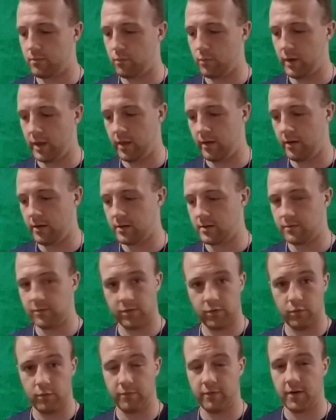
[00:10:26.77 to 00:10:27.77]
whether it's
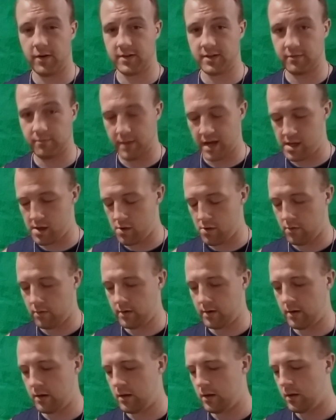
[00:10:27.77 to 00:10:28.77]
through fault of my
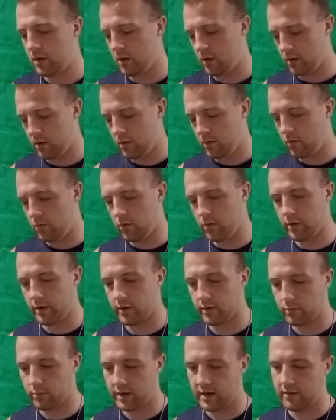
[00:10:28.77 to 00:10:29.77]
own
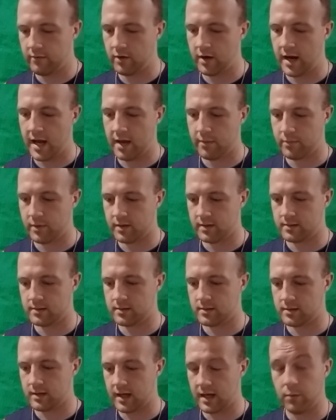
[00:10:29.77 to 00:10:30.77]
or whatever
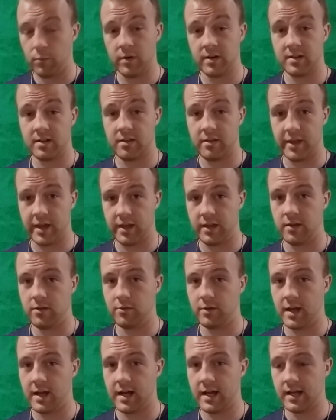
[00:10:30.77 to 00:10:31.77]
happened. I want to thank
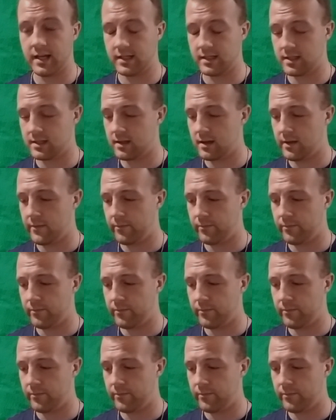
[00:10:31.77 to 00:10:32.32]
you guys.